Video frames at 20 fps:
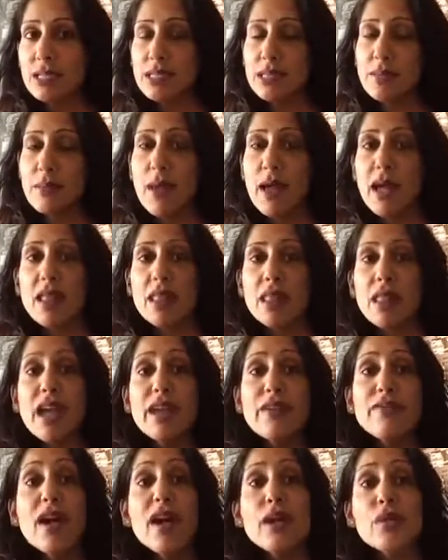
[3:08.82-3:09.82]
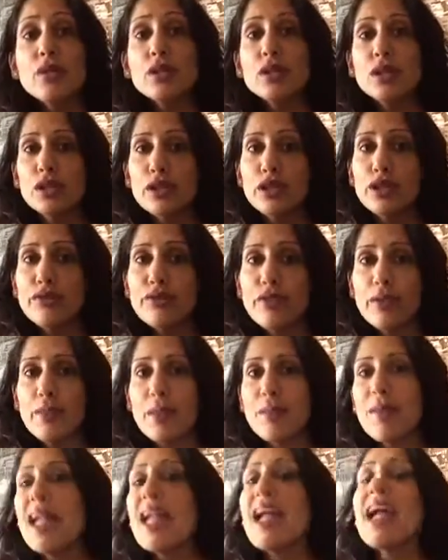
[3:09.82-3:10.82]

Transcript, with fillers: into my life, I will learn from them.